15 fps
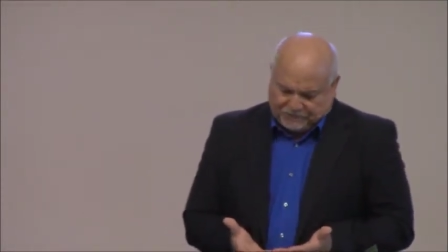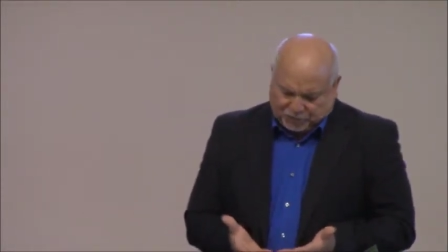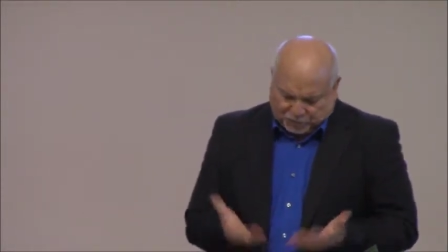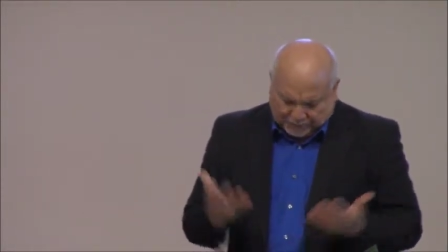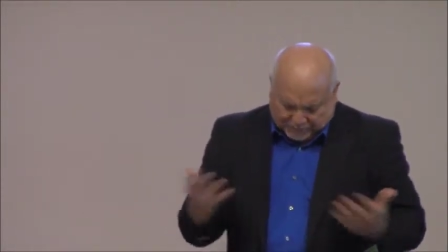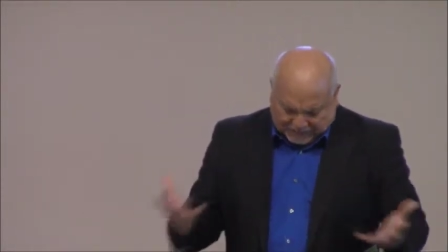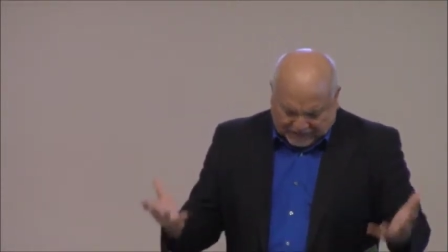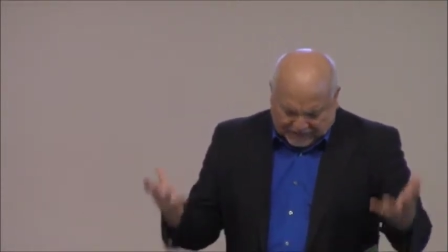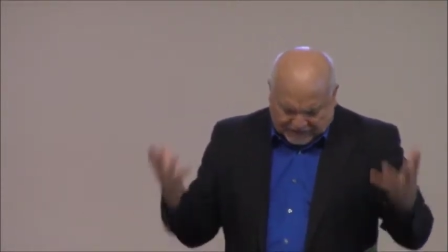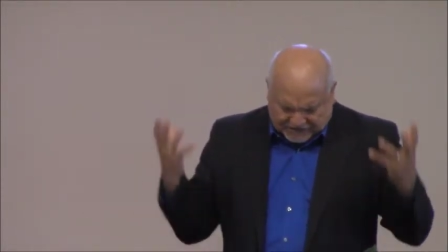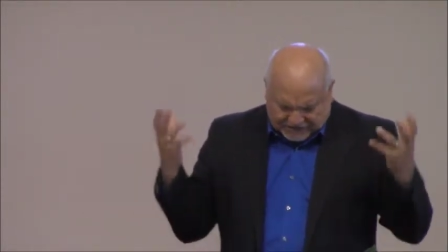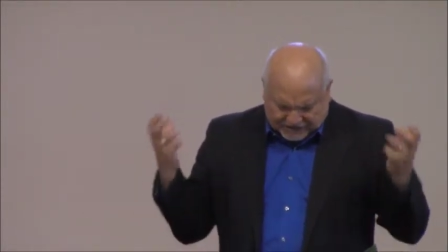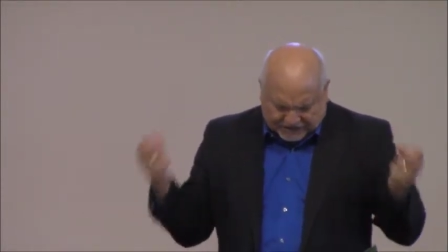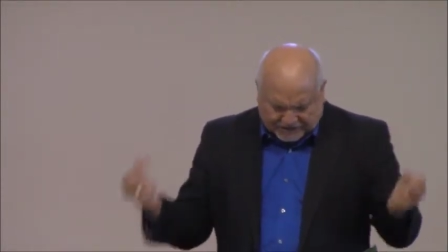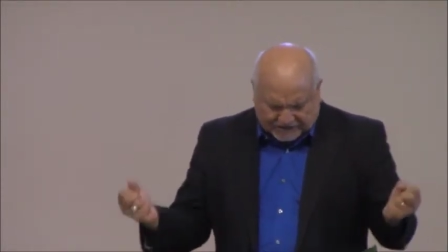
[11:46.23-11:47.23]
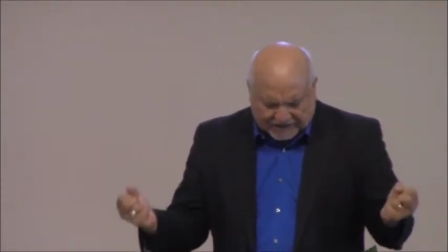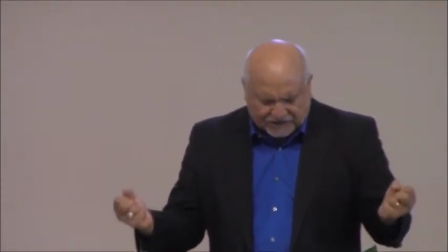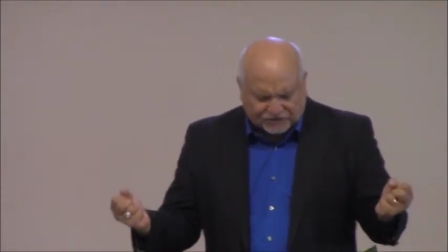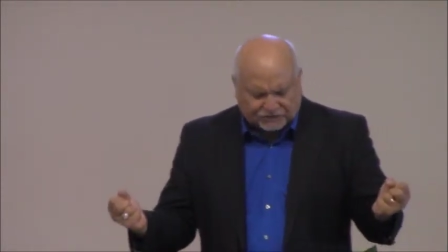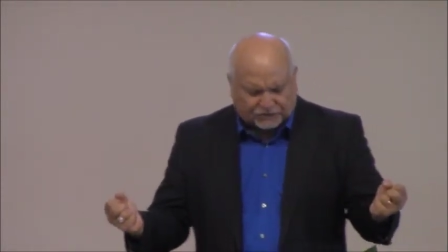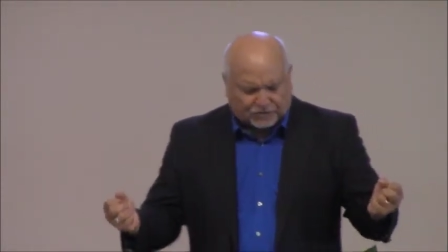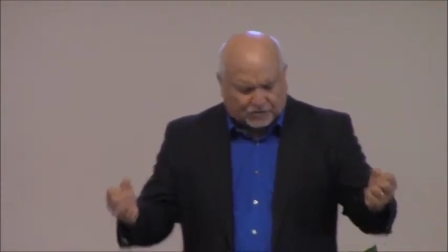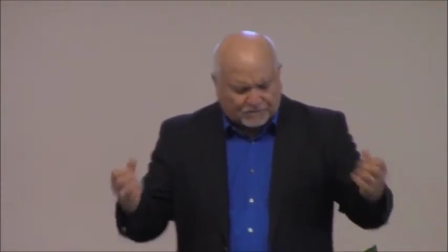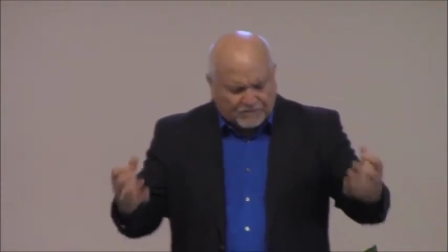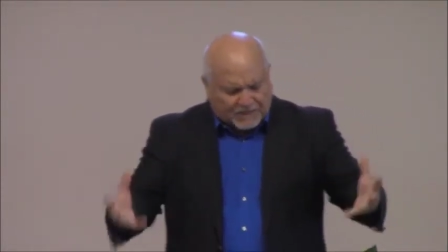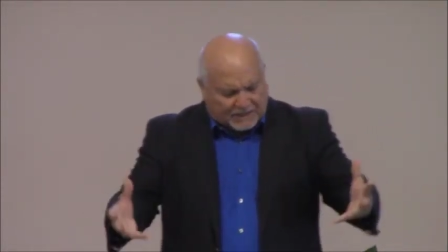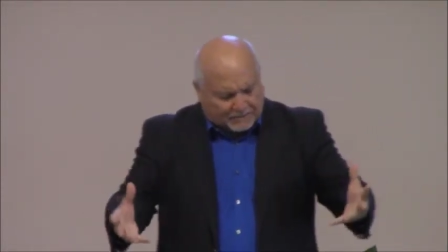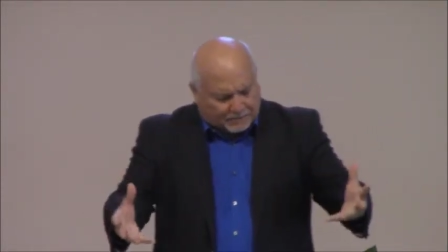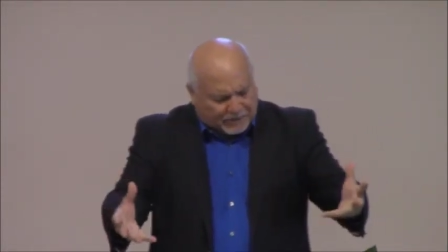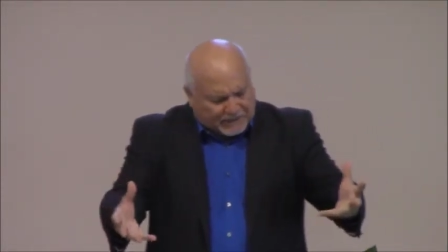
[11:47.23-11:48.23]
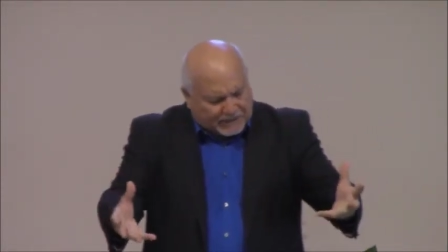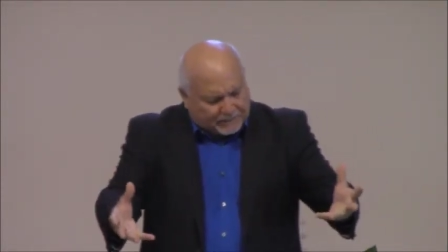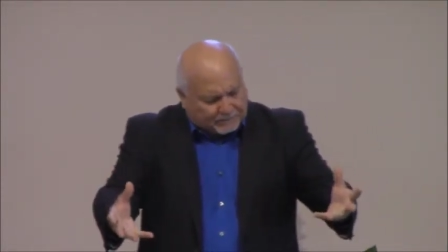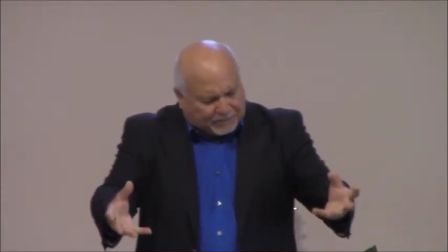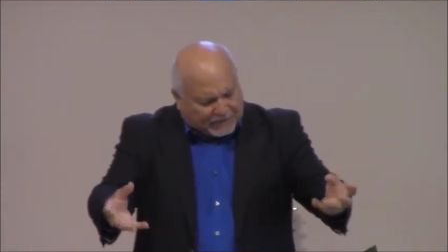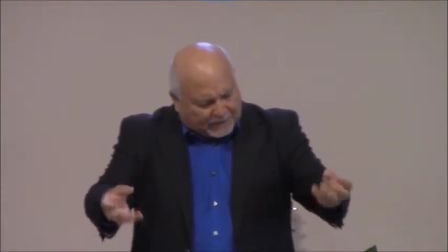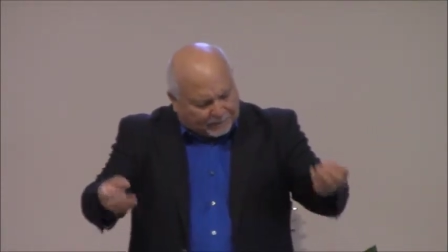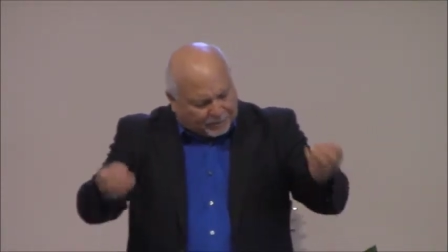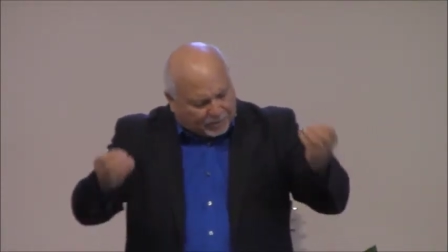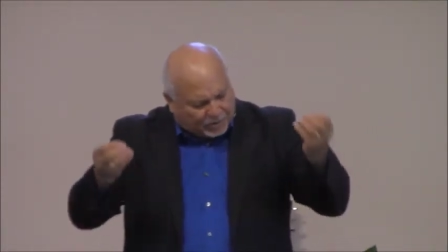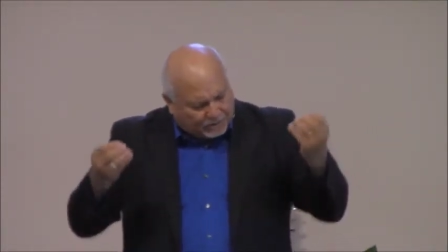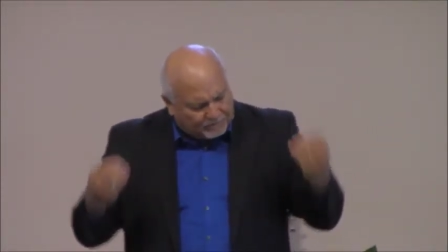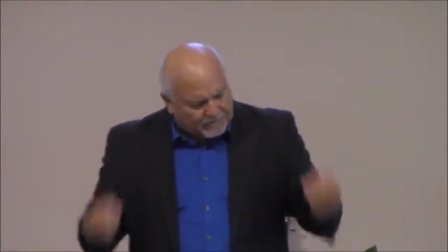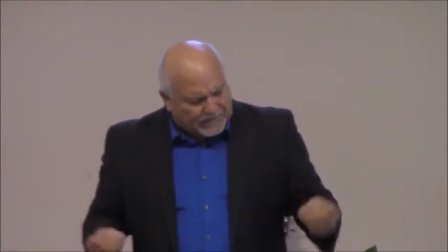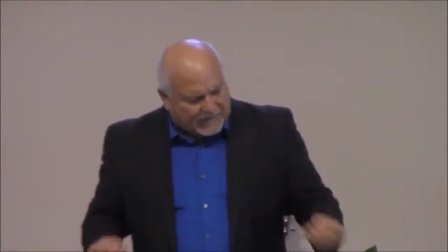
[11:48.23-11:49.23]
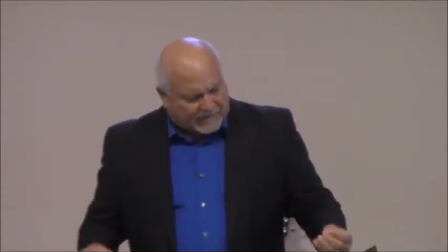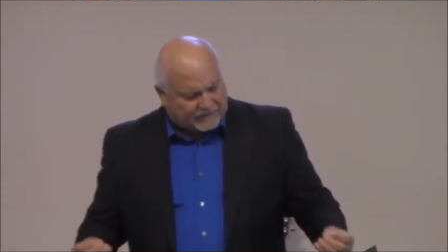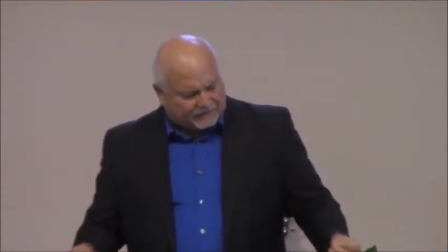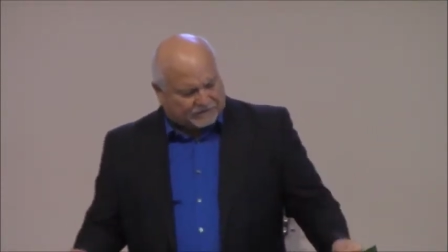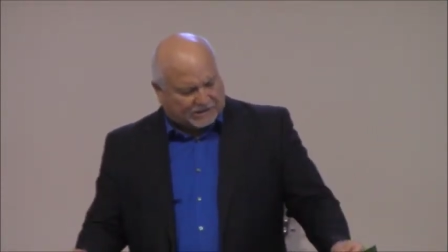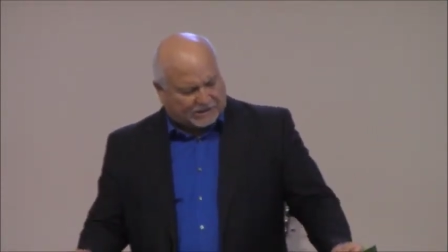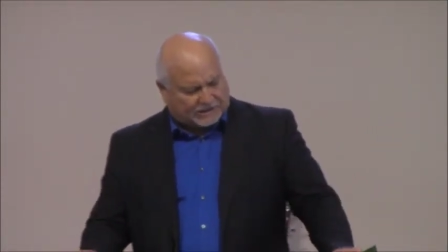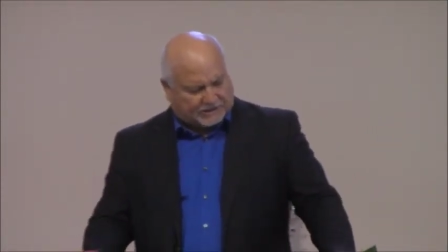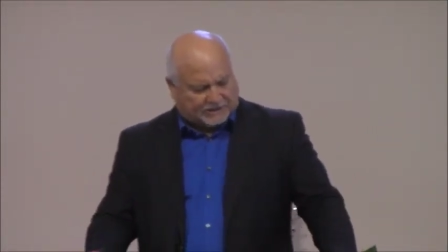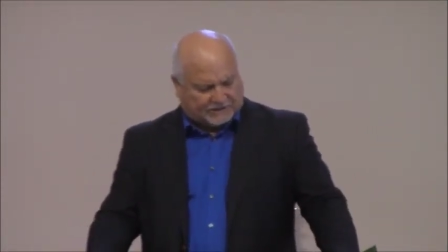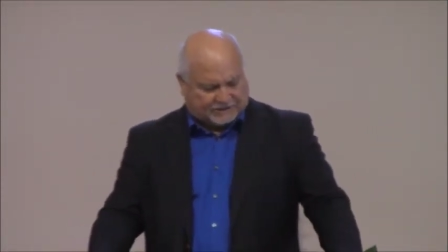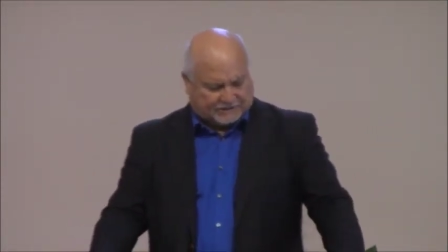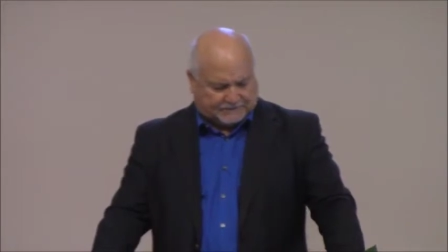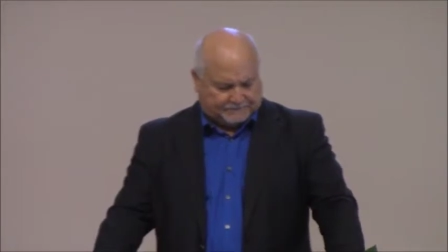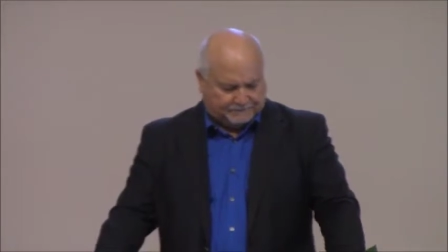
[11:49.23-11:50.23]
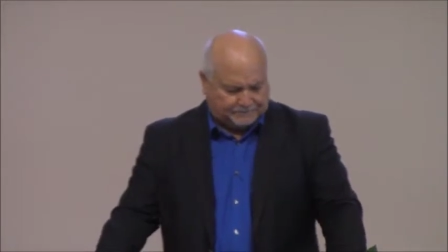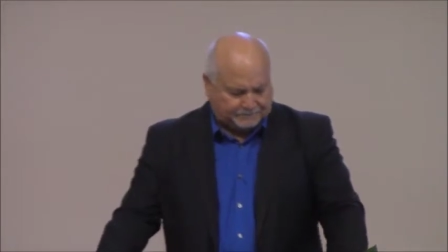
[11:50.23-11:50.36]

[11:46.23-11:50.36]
to be successful in bringing people out of darkness.